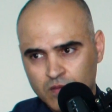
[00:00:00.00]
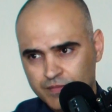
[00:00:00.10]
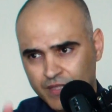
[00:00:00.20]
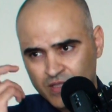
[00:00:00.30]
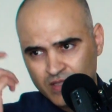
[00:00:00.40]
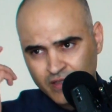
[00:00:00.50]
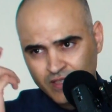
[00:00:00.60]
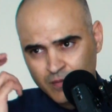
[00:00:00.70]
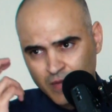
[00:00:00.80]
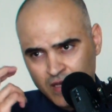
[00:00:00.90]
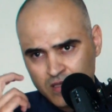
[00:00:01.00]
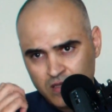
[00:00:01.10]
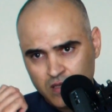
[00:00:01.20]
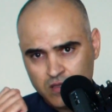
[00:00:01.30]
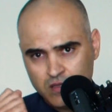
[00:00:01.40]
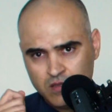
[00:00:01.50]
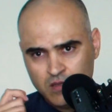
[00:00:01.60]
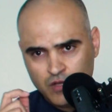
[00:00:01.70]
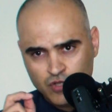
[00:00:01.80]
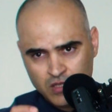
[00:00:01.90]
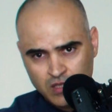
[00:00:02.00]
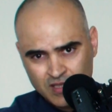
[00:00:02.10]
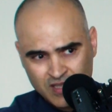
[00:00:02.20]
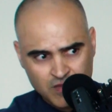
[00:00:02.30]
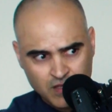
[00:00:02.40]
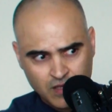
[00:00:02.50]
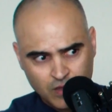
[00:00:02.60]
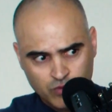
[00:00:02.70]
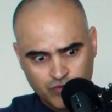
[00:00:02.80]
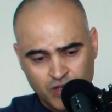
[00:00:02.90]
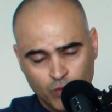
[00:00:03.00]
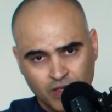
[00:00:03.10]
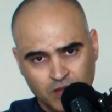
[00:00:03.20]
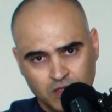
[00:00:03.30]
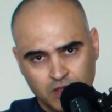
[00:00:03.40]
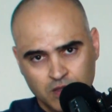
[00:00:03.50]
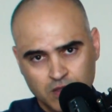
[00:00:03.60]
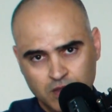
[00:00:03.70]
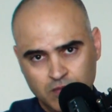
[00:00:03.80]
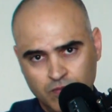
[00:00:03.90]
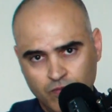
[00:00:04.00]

parasitic mindset. I just need something and I will run away immediately.